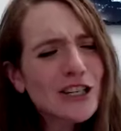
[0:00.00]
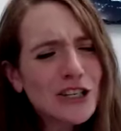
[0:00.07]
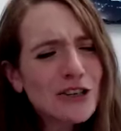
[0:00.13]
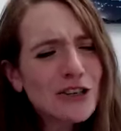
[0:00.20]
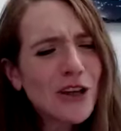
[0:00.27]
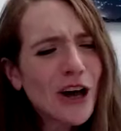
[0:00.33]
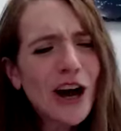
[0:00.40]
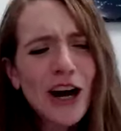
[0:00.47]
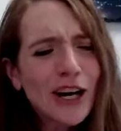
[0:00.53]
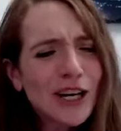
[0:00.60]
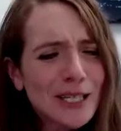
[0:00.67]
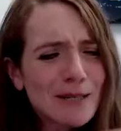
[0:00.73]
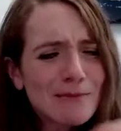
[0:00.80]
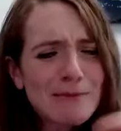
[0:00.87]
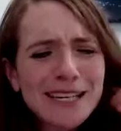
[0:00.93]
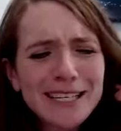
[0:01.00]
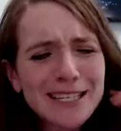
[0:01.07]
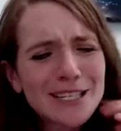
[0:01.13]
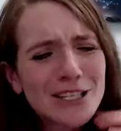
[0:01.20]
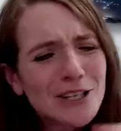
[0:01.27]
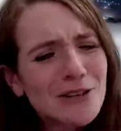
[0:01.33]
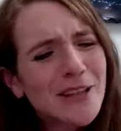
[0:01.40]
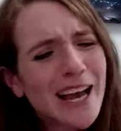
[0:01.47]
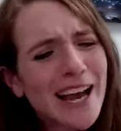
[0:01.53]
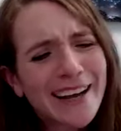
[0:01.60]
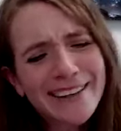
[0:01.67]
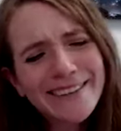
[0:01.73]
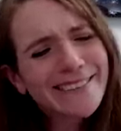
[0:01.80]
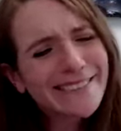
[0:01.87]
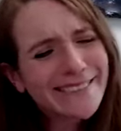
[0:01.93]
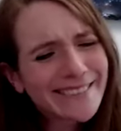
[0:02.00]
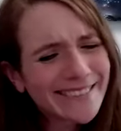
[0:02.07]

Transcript: actually do the hearts. Mine doesn't do that.